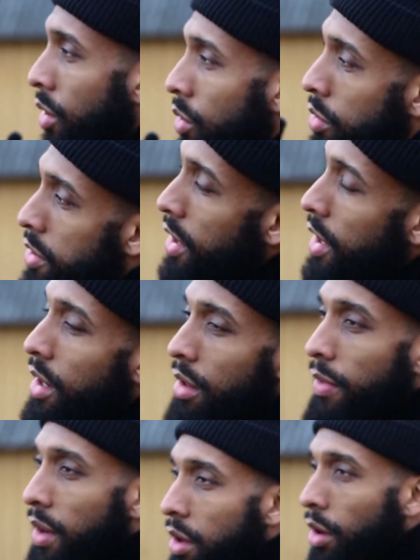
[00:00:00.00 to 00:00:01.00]
who's seeing
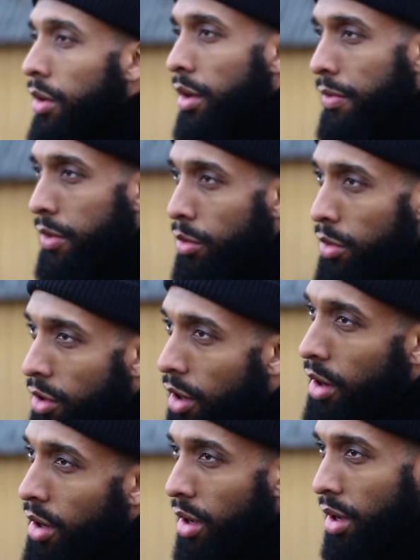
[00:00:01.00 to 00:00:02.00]
this video in the
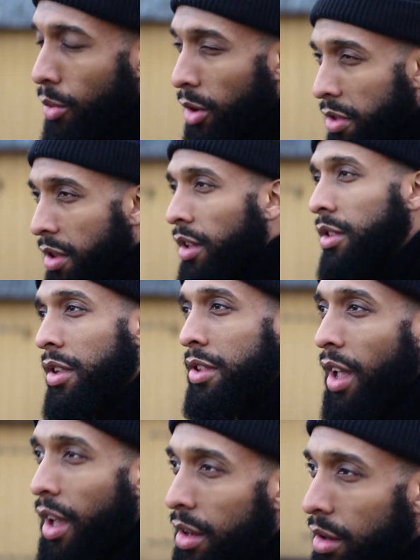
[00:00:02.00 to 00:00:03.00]
future and wants to
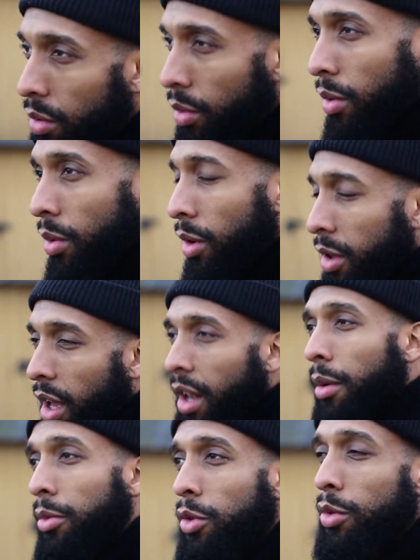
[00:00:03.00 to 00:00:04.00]
understand what the
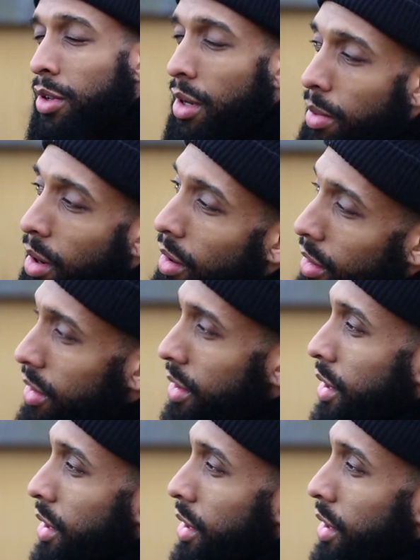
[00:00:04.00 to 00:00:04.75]
hell I'm talking about.